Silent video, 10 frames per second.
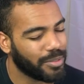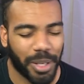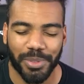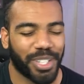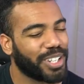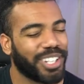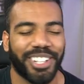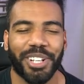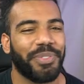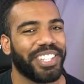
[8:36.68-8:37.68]
I'm, sorry,
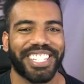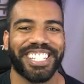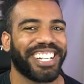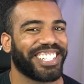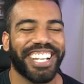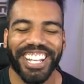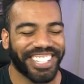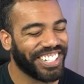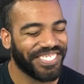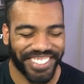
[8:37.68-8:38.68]
y'all gonna be the talk. Y'all
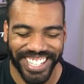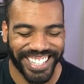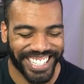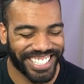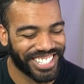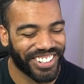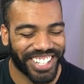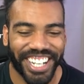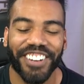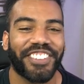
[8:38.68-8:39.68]
are gonna be the
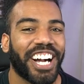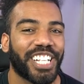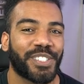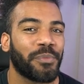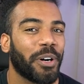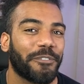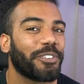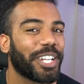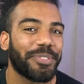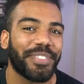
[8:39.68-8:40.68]
joke of college football
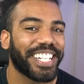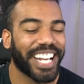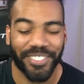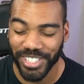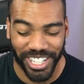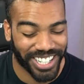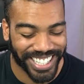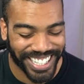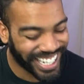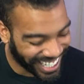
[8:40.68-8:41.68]
for a minute. I'm
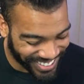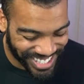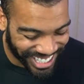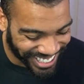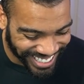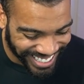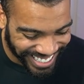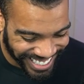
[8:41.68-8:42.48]
sorry. I'm sorry.